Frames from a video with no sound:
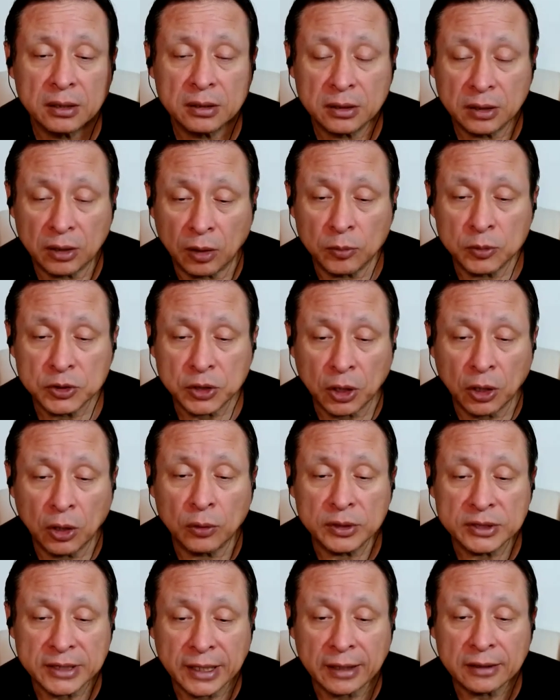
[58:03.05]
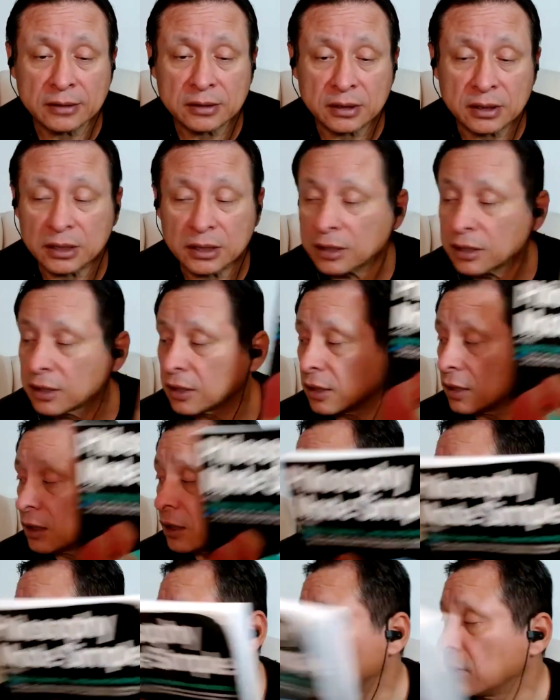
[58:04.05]
They're almost always excellent.
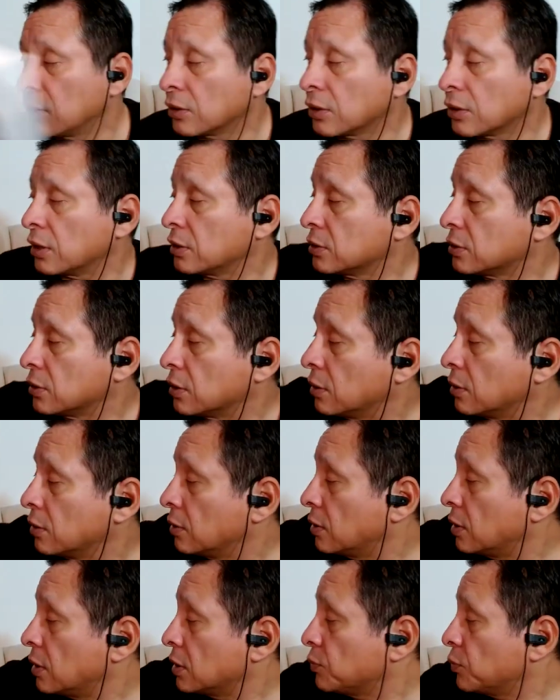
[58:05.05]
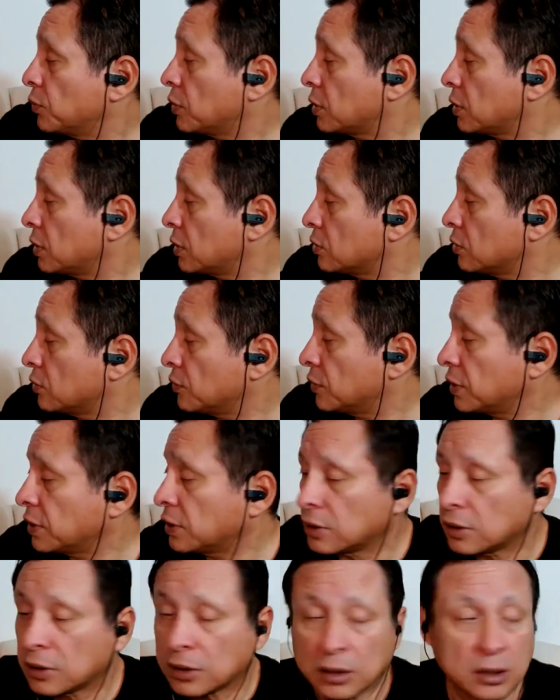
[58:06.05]
Okay, so let's put this over
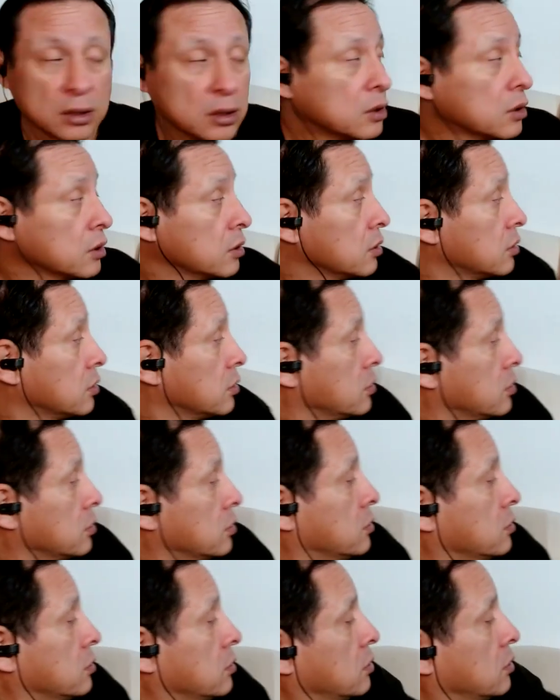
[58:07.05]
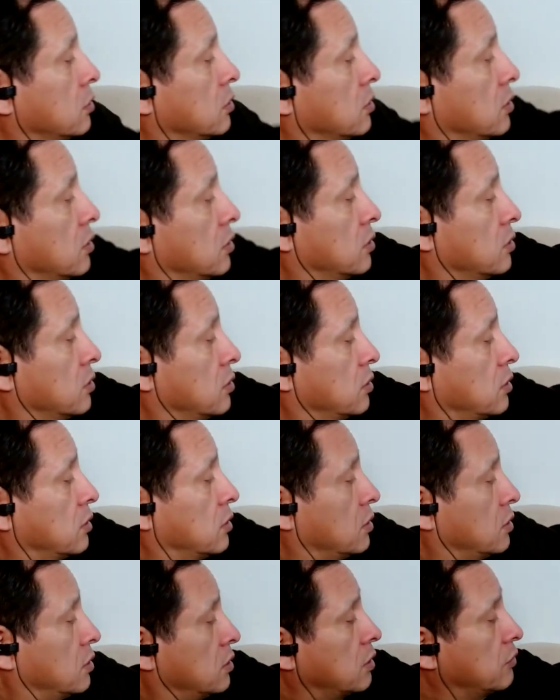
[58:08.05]
here. Uh-huh.
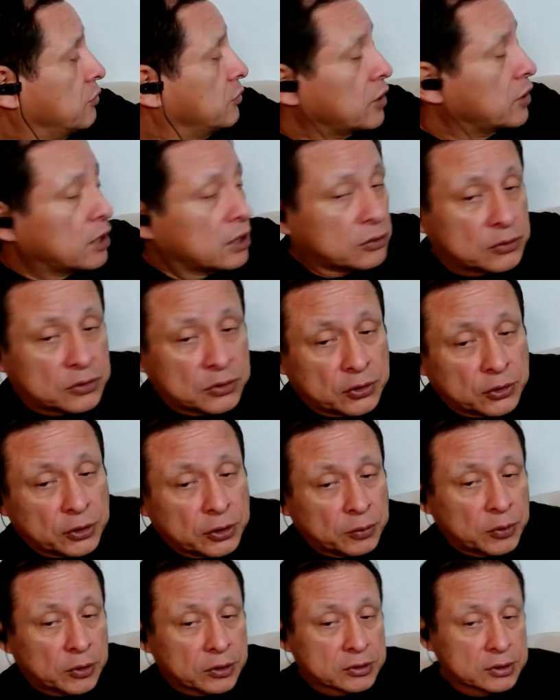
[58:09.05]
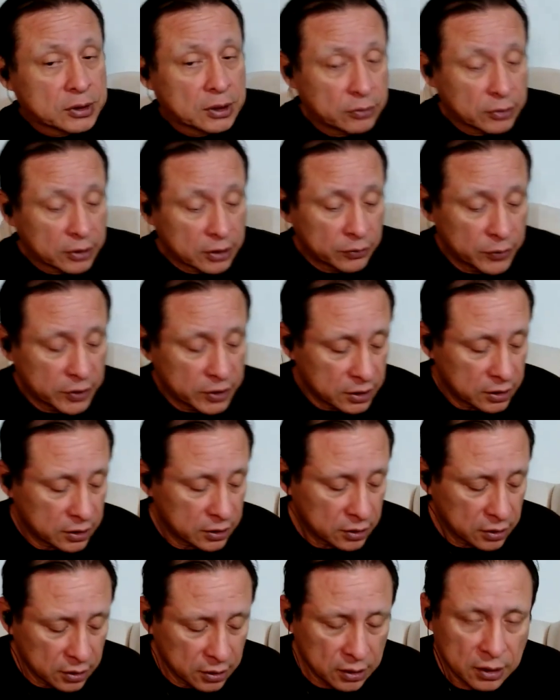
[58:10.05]
I forgot it's 30 books that are recommended.
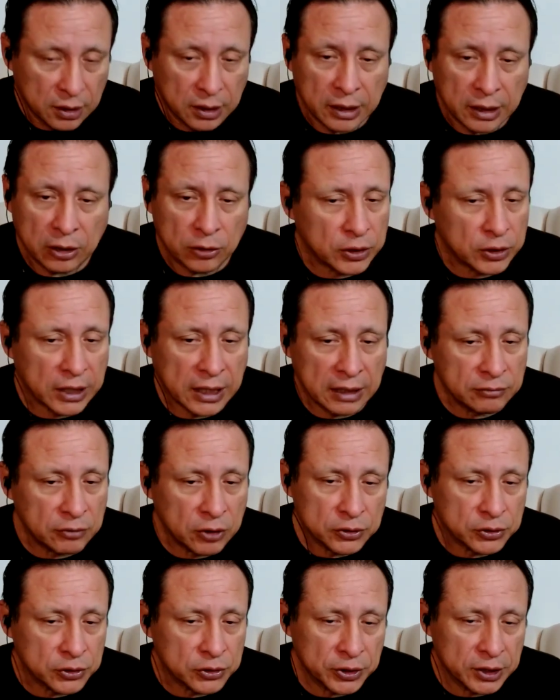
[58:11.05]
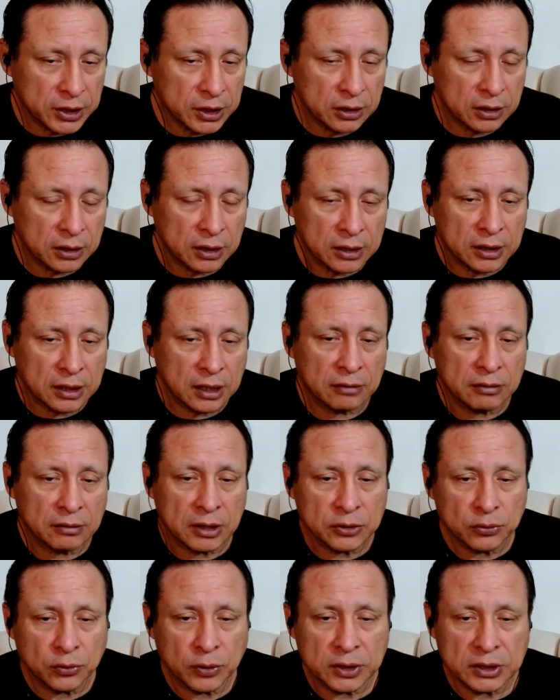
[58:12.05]
I don't think I have all 30 here. I think I have
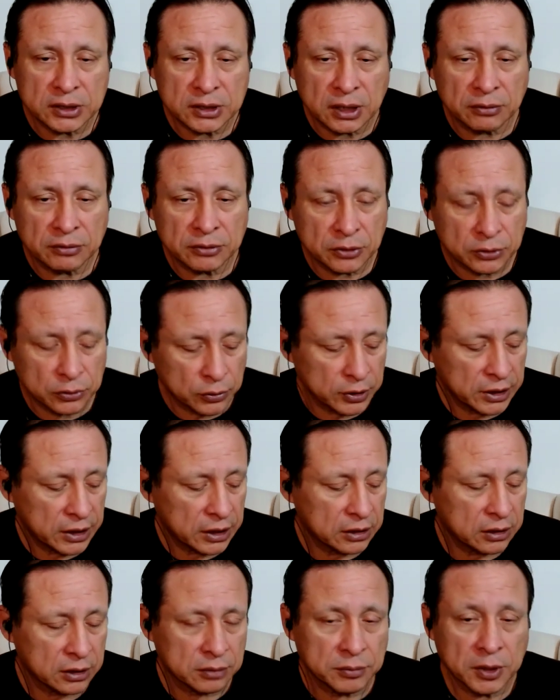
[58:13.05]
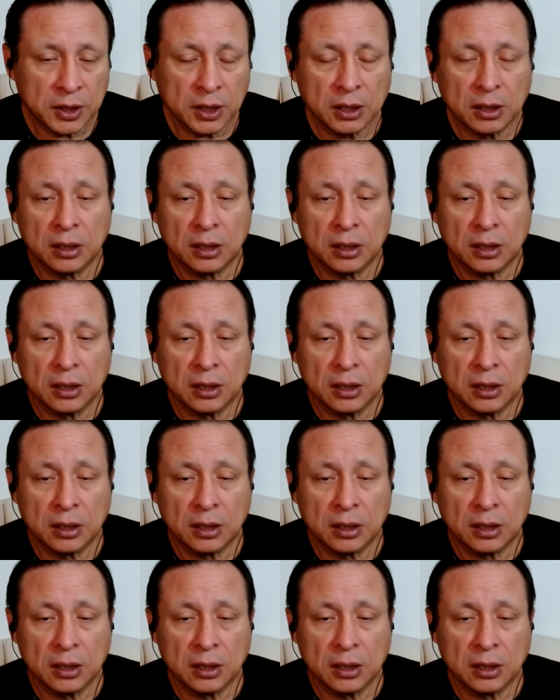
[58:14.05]
like 27 or 28 of them.